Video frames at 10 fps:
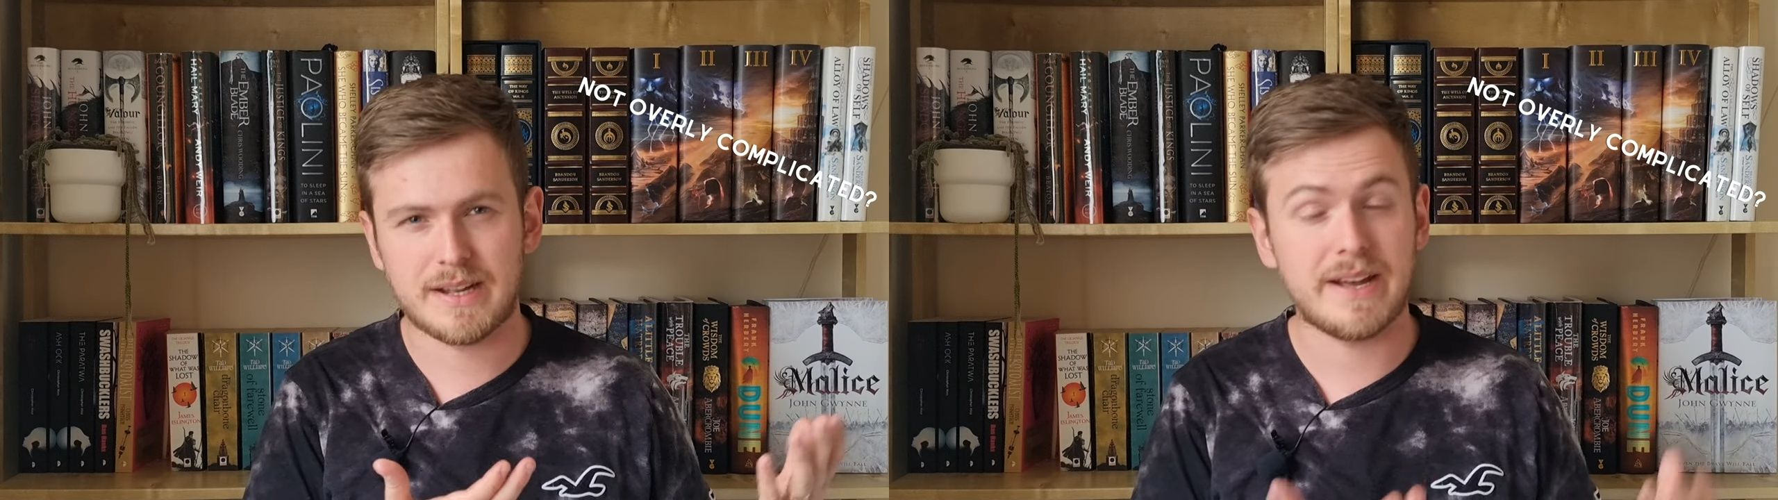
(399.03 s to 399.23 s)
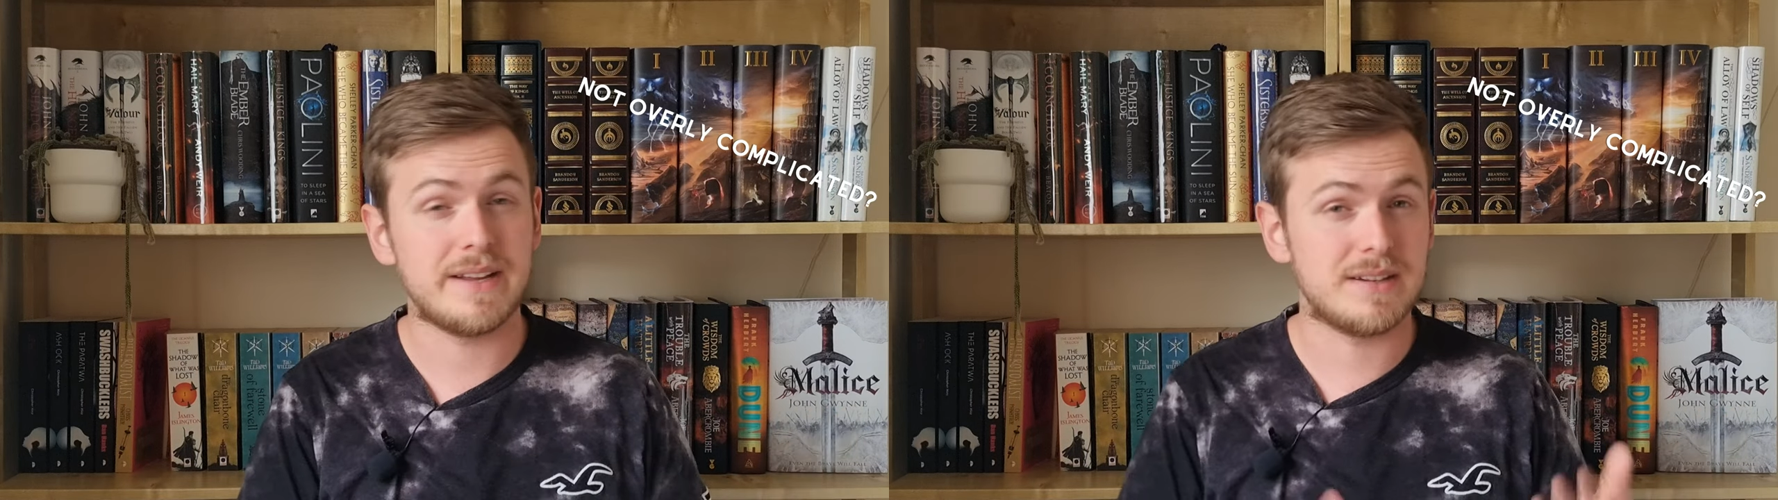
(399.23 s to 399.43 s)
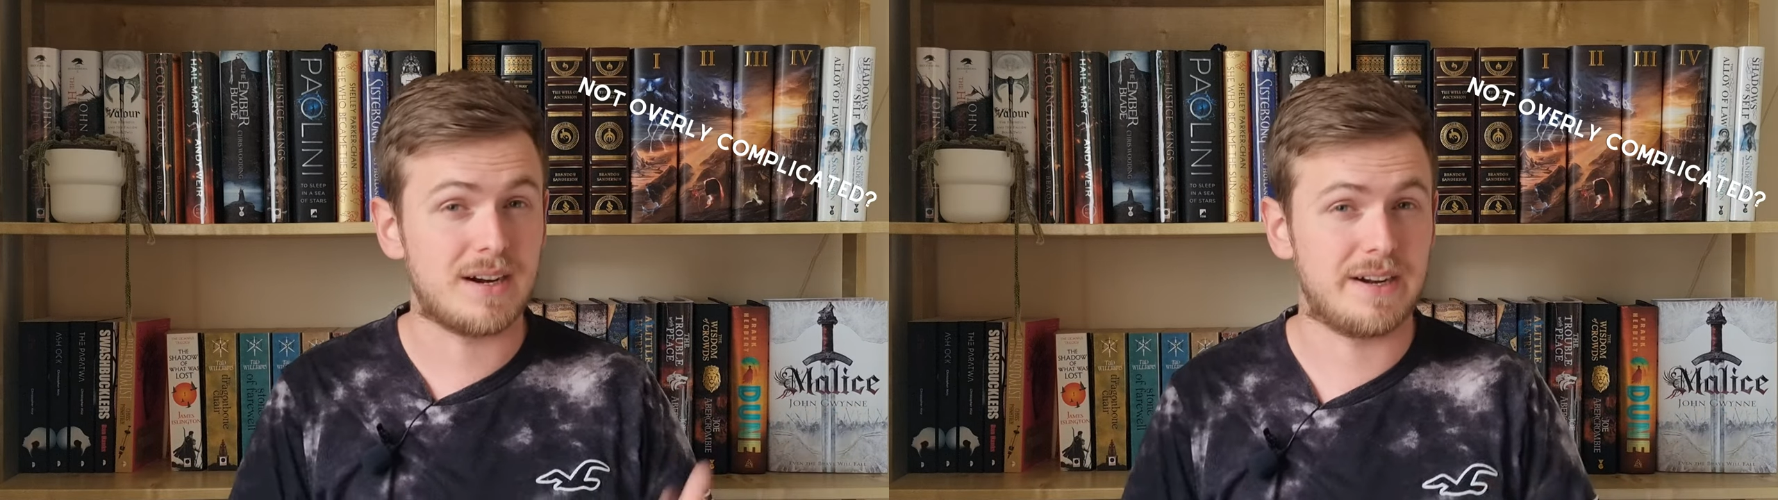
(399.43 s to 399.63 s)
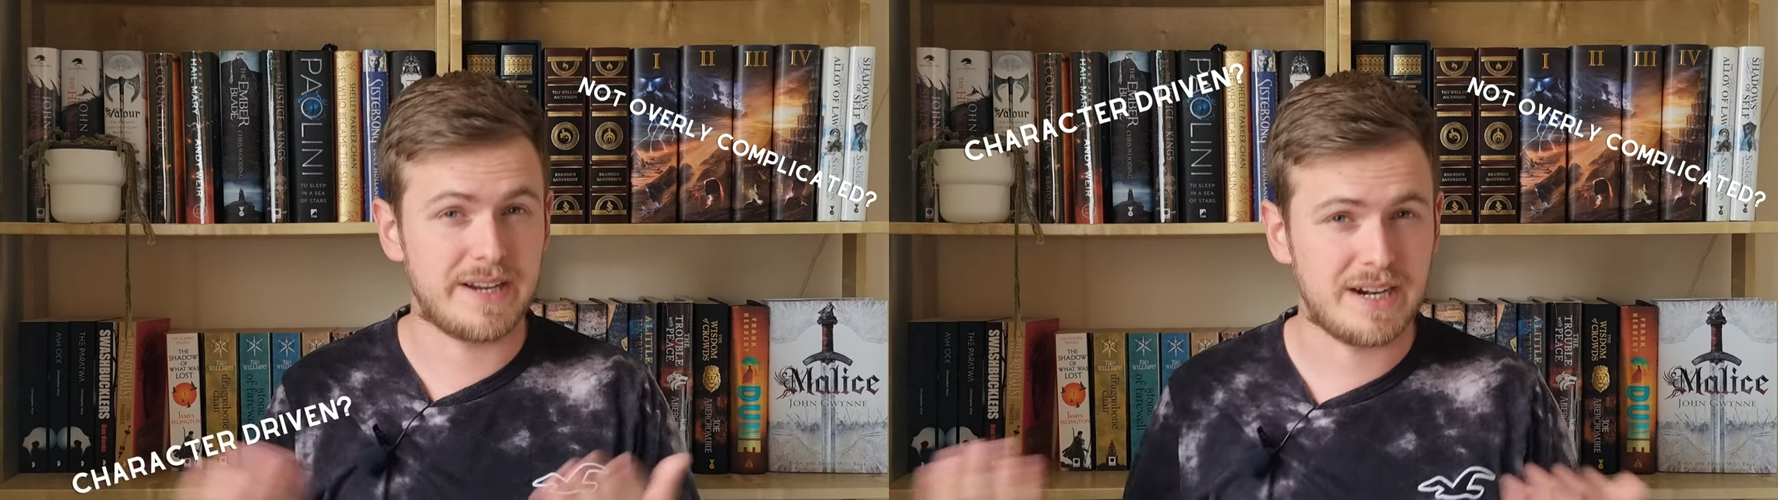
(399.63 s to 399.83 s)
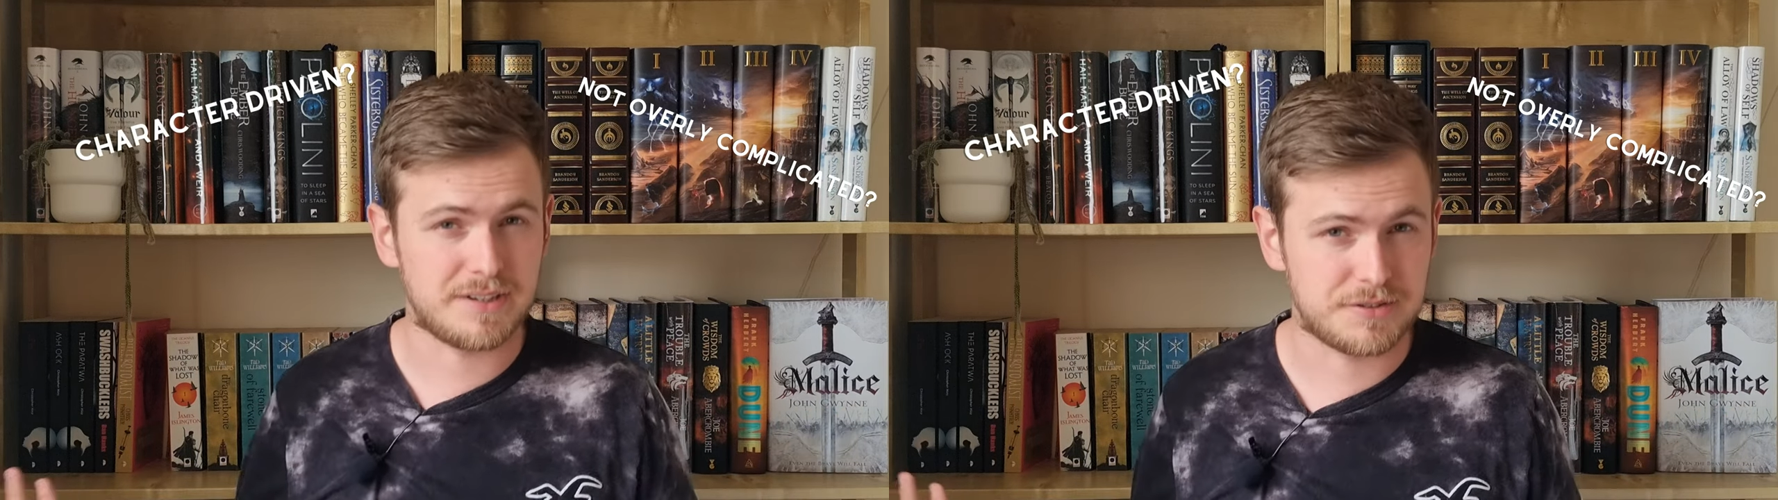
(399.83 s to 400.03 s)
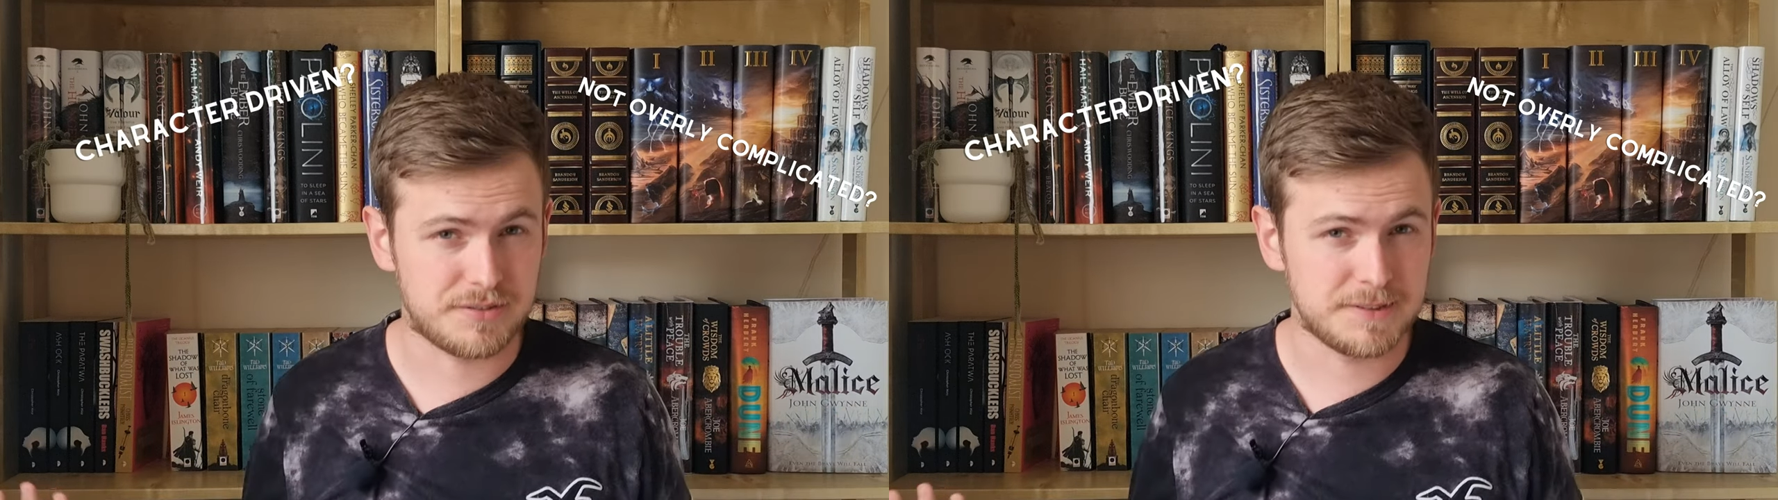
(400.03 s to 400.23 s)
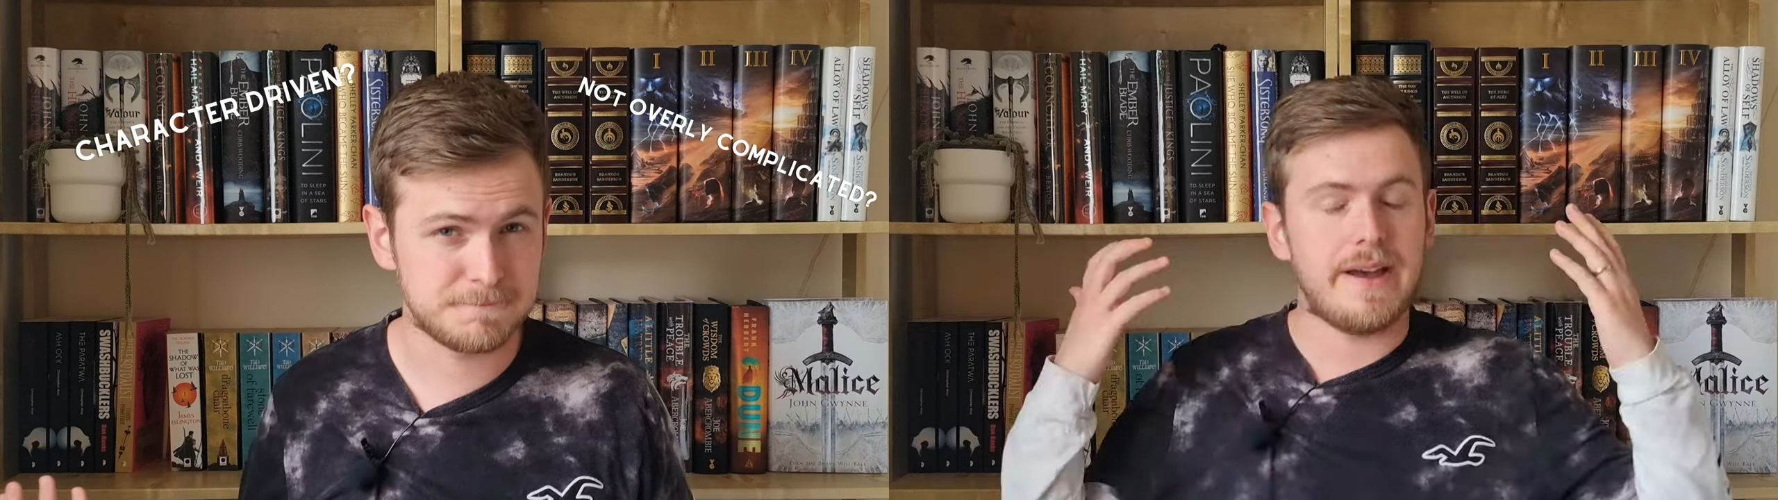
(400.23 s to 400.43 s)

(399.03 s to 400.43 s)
and are character driven,